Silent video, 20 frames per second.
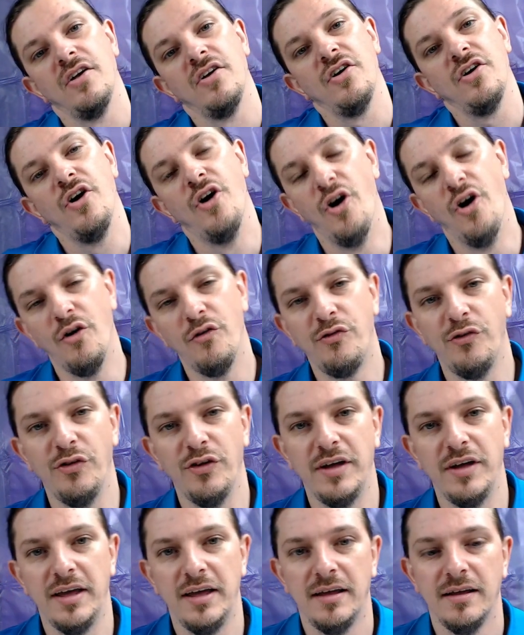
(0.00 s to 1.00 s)

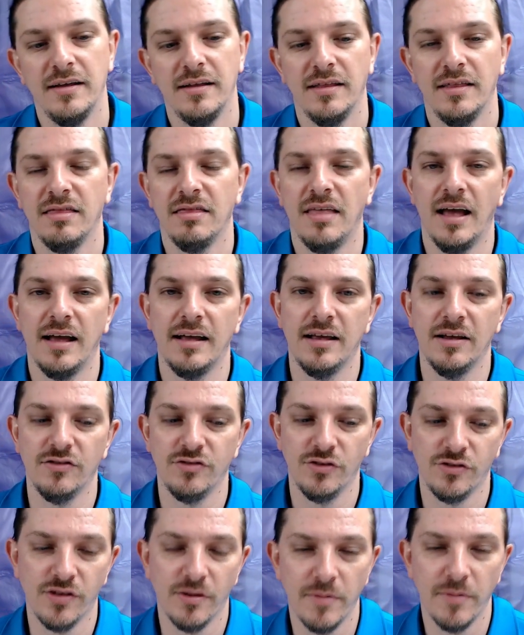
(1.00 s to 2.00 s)
Hopefully that gives
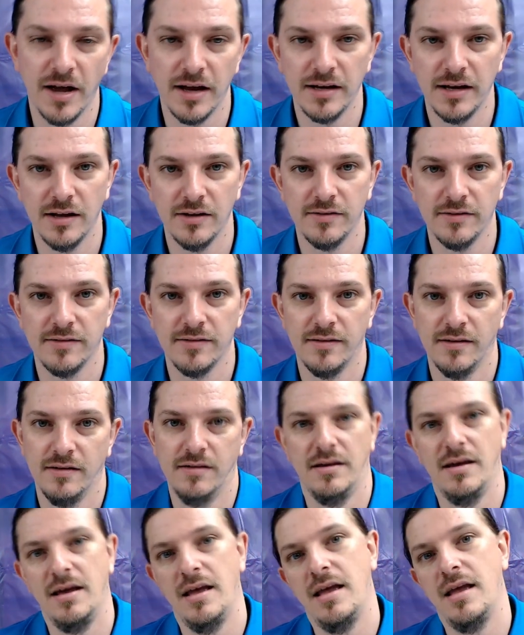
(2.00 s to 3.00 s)
you some ideas,
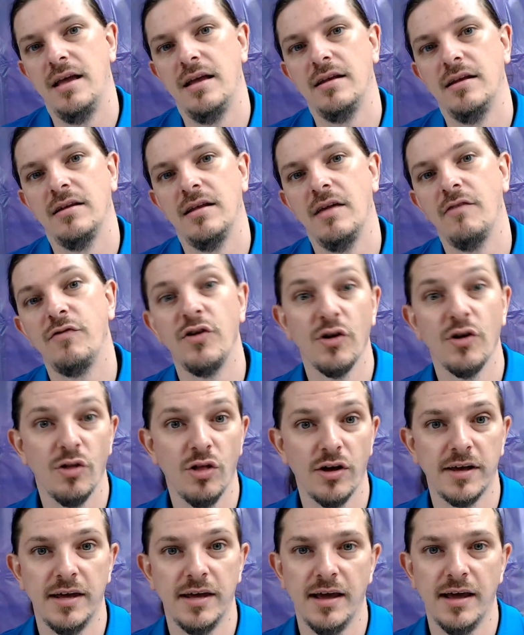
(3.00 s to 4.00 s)
and if you're
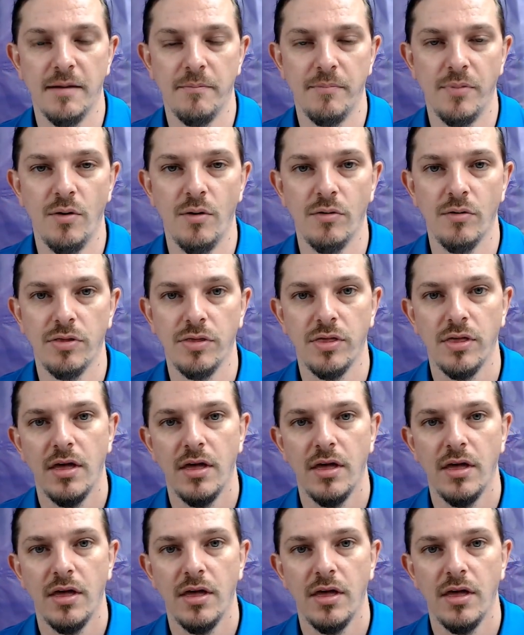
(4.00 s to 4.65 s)
looking at both,